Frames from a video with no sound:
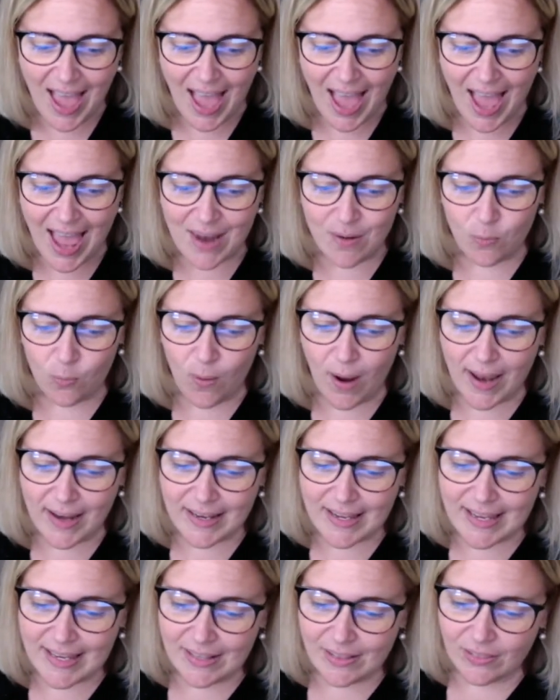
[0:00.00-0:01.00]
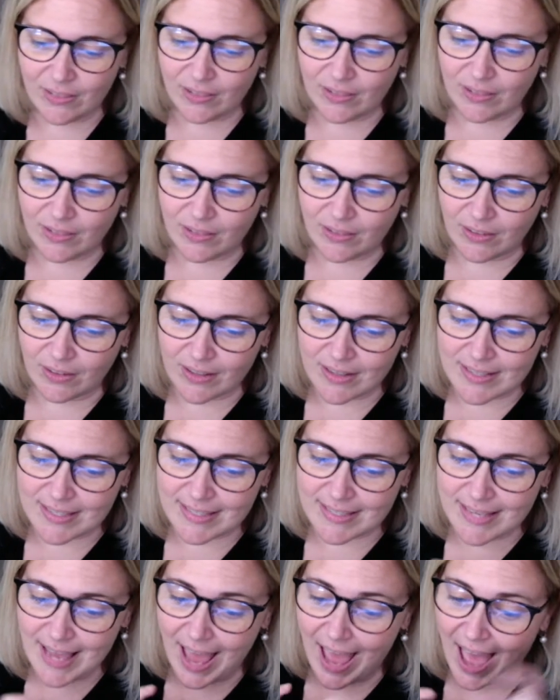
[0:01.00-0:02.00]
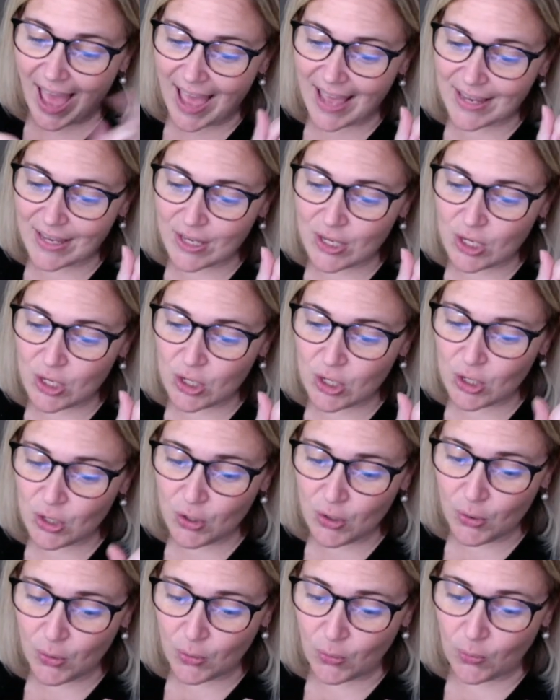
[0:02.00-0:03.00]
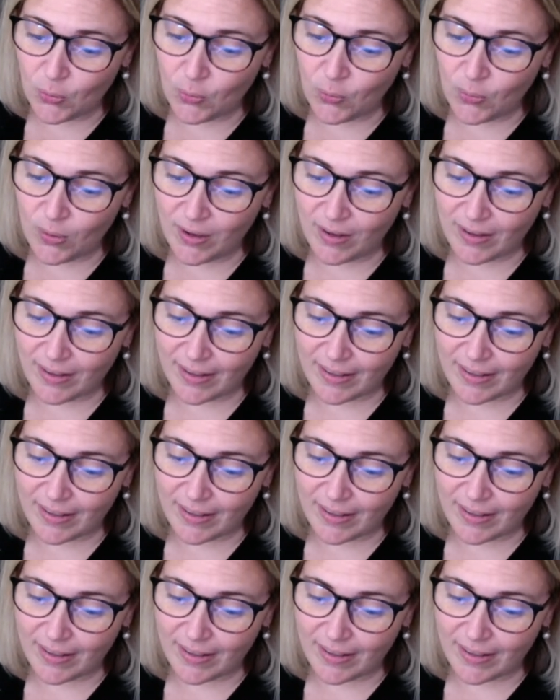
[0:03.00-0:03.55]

And when he looks at you,